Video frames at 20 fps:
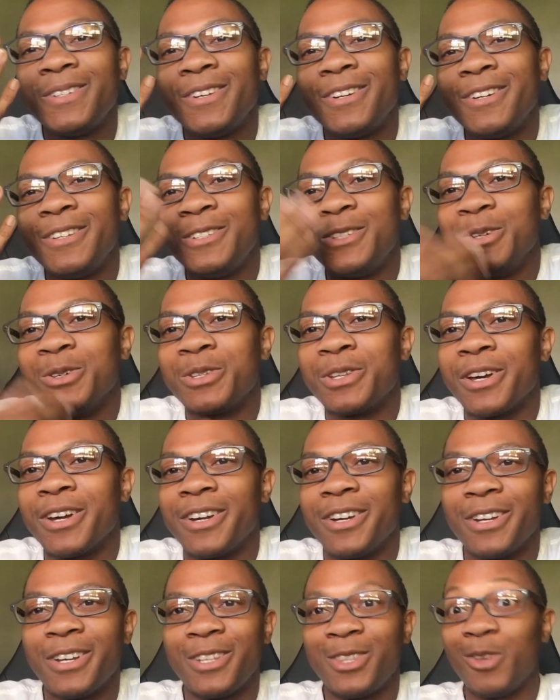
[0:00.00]
those are
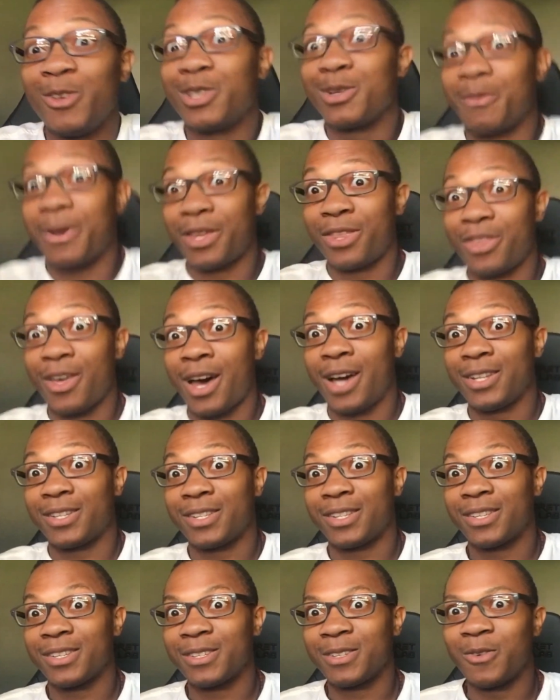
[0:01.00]
my
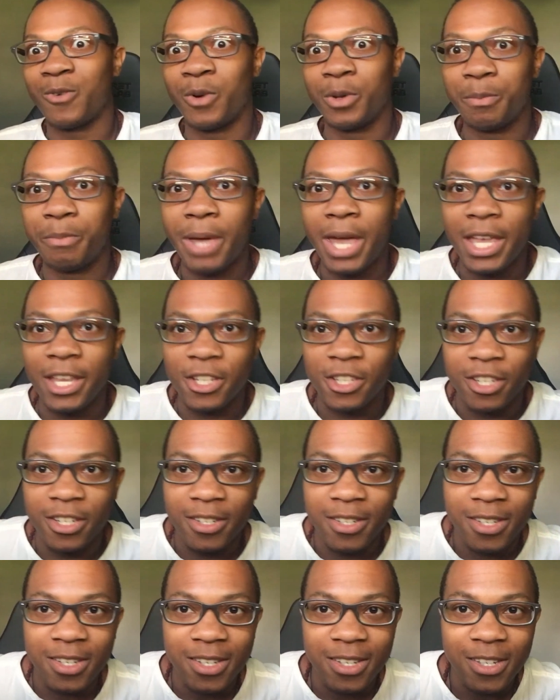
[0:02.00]
thoughts on
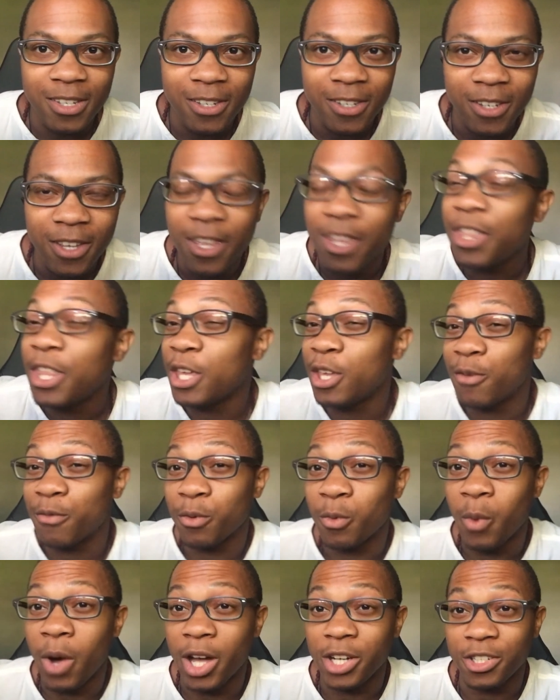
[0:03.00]
patience. Thank you for
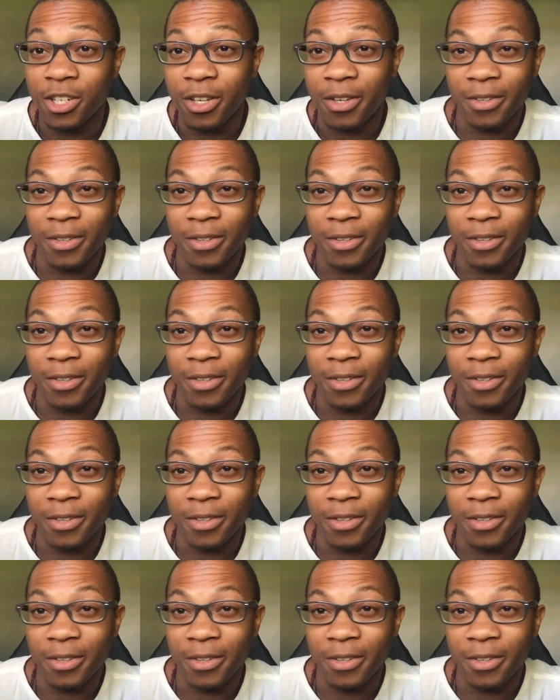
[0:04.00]
watching.